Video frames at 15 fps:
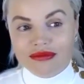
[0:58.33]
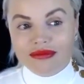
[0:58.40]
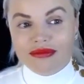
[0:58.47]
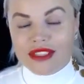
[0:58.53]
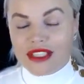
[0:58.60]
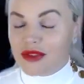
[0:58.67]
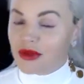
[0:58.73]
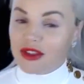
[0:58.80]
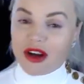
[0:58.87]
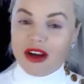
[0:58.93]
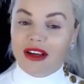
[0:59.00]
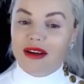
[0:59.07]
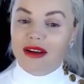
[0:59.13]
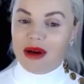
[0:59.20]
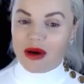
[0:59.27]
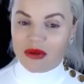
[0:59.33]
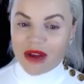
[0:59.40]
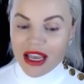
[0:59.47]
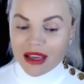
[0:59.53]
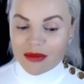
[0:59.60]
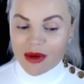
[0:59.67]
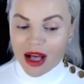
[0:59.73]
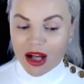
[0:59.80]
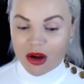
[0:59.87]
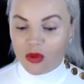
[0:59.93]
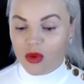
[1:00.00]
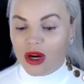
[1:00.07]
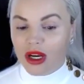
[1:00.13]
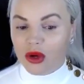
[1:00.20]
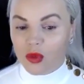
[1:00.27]
since we're talking about Rank Bell,
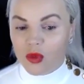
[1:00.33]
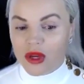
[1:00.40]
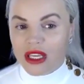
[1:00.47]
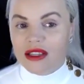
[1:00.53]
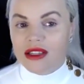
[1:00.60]
what we